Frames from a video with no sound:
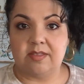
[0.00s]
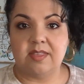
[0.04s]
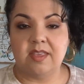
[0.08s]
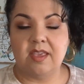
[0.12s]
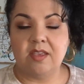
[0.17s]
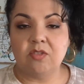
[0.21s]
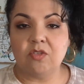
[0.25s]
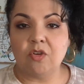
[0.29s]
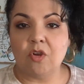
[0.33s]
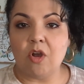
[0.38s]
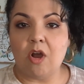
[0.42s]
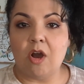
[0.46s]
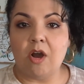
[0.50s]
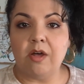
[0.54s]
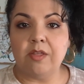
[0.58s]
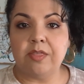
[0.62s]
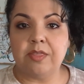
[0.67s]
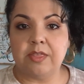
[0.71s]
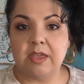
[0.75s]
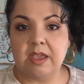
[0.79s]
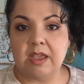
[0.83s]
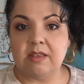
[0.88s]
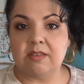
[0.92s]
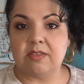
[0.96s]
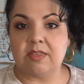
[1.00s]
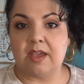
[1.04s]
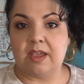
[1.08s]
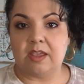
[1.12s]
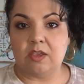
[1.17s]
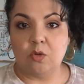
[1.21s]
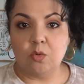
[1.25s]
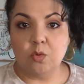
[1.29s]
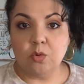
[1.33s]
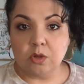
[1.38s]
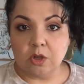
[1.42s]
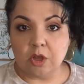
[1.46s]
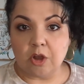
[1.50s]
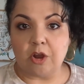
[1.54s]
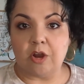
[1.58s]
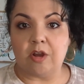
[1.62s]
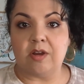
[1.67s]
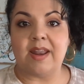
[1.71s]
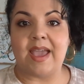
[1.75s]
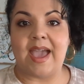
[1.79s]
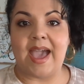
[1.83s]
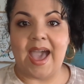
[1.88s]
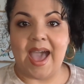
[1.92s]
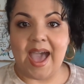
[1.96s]
These are all things that you
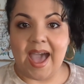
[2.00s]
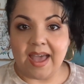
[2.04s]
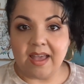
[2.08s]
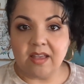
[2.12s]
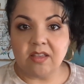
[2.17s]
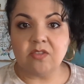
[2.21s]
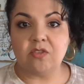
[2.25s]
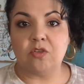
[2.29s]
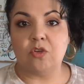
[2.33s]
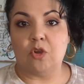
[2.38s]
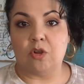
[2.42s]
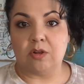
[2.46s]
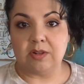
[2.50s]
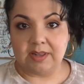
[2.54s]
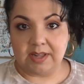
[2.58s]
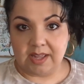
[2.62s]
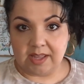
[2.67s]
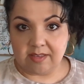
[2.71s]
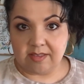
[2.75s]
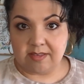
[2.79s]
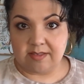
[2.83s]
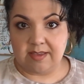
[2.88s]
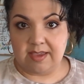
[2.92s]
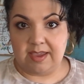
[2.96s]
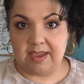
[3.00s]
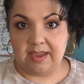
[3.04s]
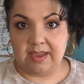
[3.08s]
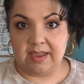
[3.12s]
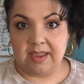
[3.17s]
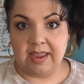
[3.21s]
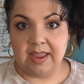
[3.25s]
learn as you're listing,